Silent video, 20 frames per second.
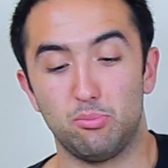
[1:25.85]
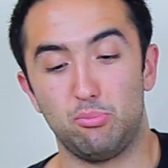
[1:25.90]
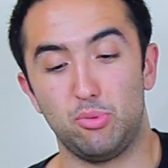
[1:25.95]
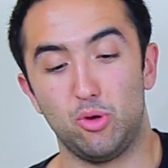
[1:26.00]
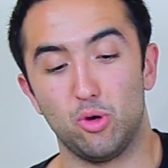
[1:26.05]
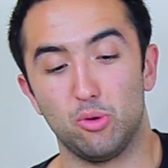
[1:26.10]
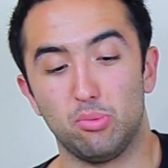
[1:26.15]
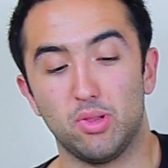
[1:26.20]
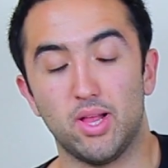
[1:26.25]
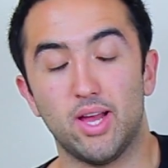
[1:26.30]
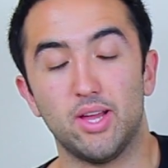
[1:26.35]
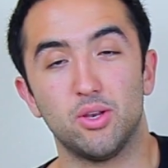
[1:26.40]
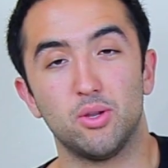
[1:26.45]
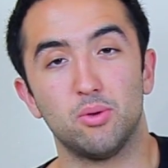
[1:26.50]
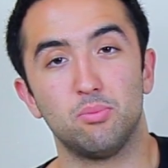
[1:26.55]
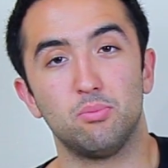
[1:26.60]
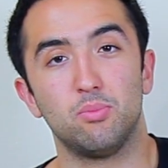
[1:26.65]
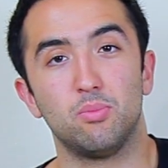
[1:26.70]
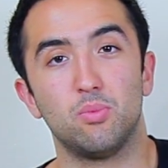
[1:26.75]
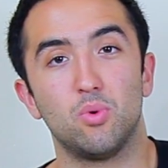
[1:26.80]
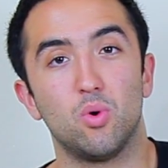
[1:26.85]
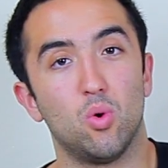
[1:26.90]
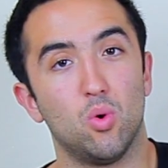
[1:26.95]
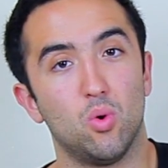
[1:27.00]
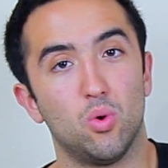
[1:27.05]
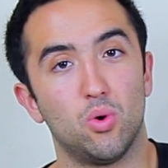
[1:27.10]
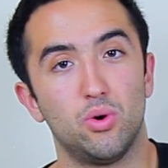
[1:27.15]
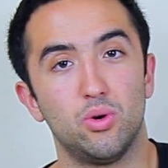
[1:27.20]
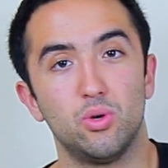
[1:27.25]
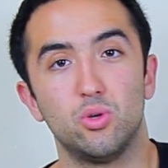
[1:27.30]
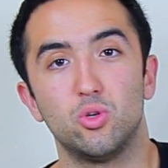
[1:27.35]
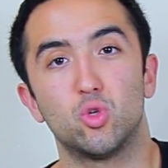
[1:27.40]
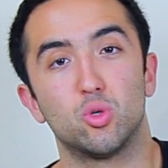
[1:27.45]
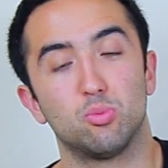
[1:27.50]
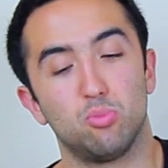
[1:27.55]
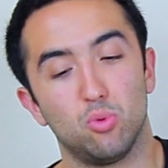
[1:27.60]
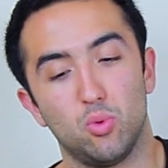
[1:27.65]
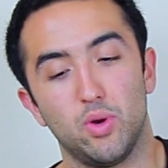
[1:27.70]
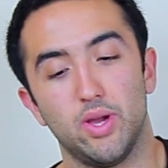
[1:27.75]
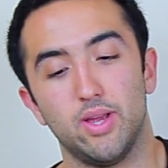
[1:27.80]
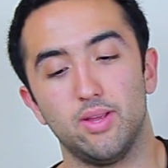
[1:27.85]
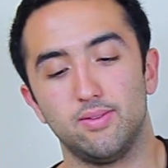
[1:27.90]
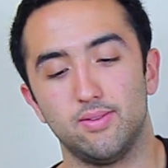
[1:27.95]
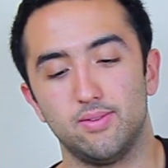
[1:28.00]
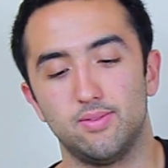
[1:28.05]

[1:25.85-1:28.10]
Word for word: Pure Platinum or Triple White.